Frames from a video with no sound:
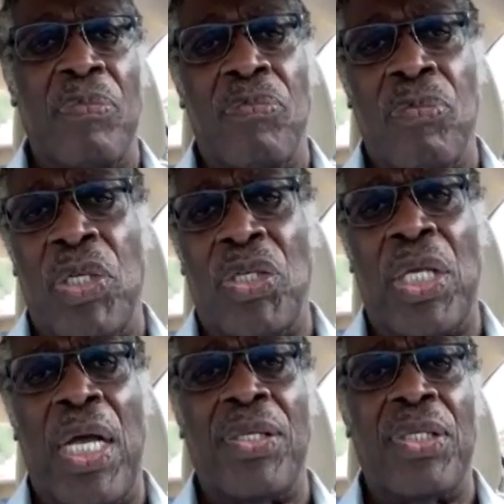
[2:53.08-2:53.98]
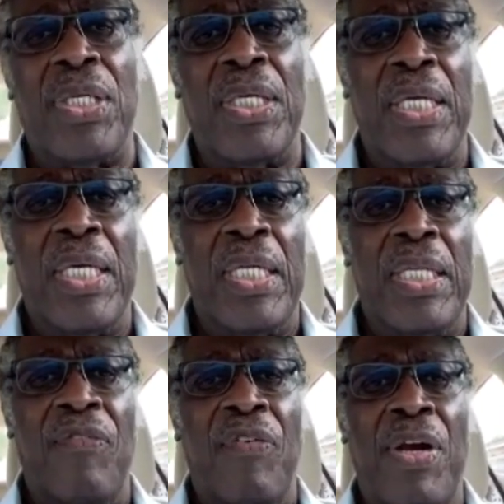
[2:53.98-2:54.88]
discuss
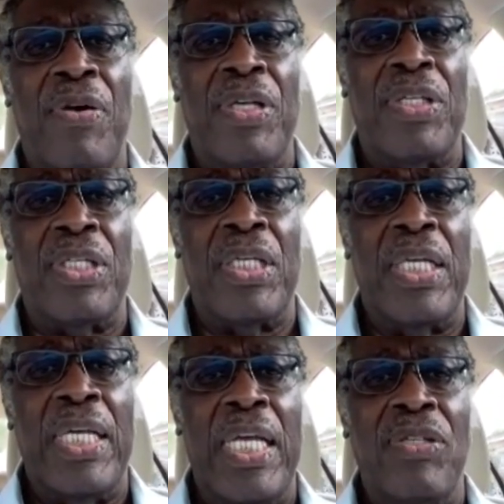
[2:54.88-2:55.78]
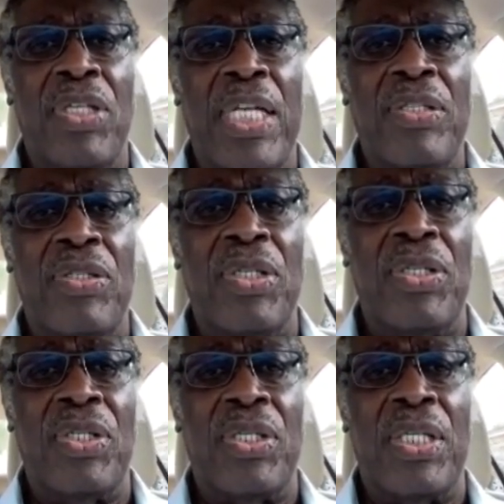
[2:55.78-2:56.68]
the various
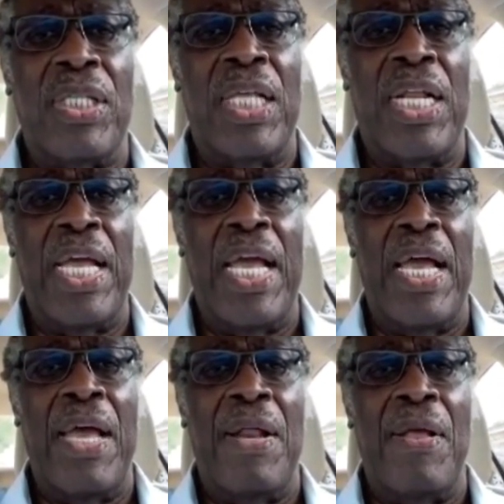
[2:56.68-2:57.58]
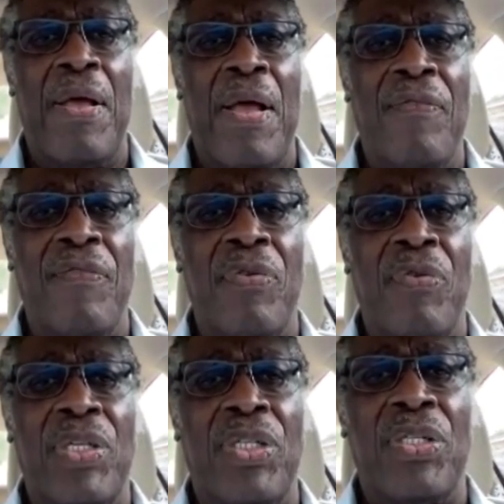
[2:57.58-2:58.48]
incidences that I had of
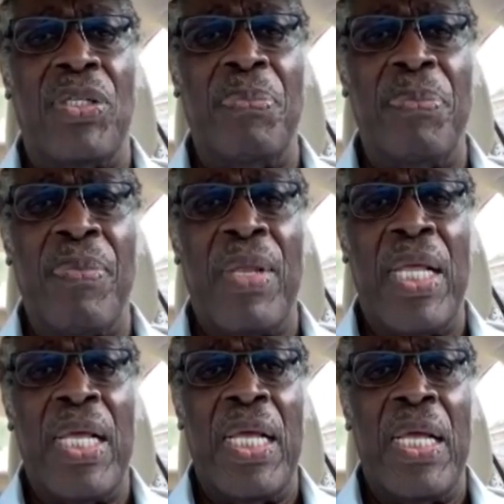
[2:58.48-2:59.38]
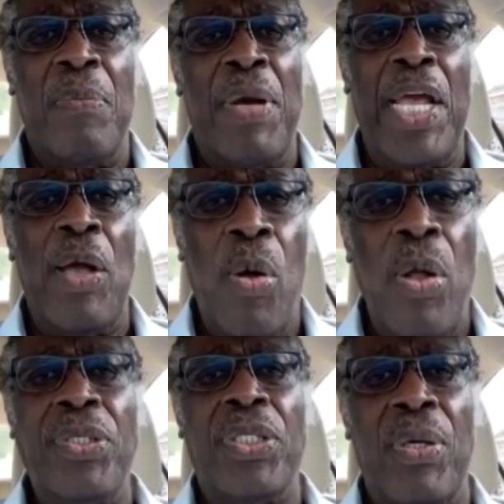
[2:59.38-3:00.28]
racism, but I
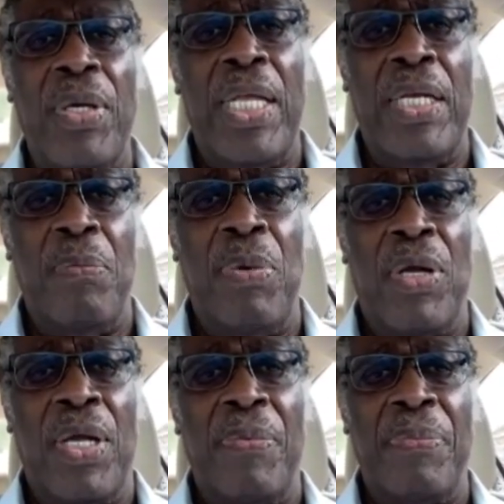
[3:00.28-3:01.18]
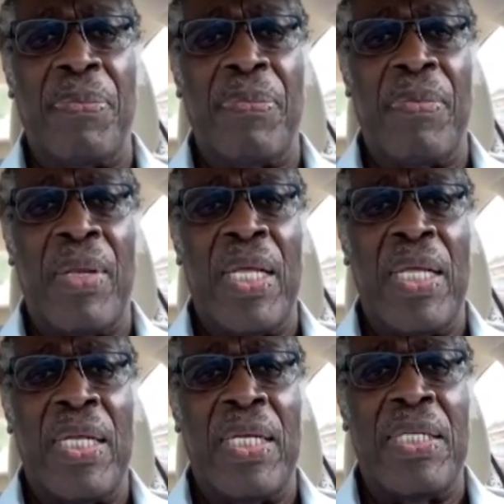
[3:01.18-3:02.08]
also in the book
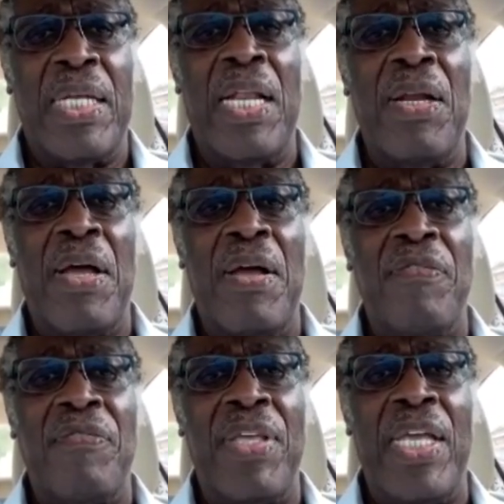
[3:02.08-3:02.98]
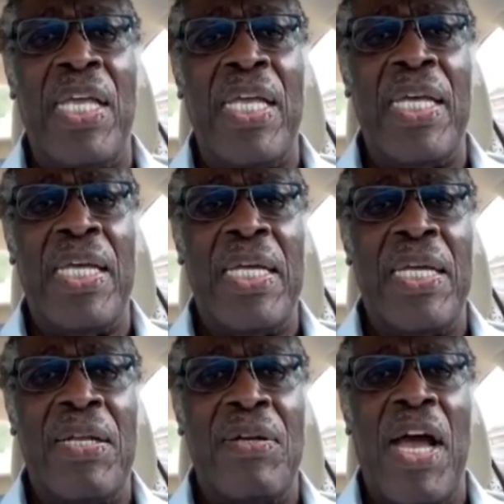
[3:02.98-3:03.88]
tell of the
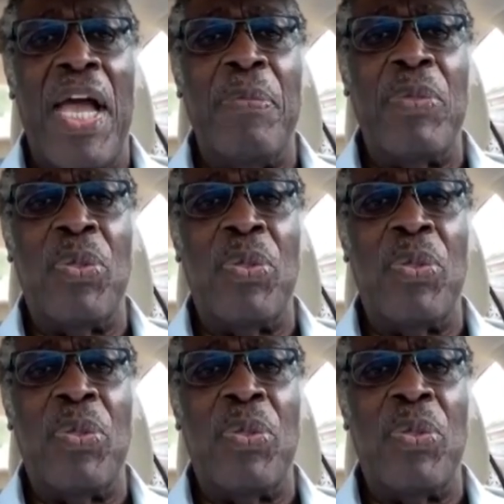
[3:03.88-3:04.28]
times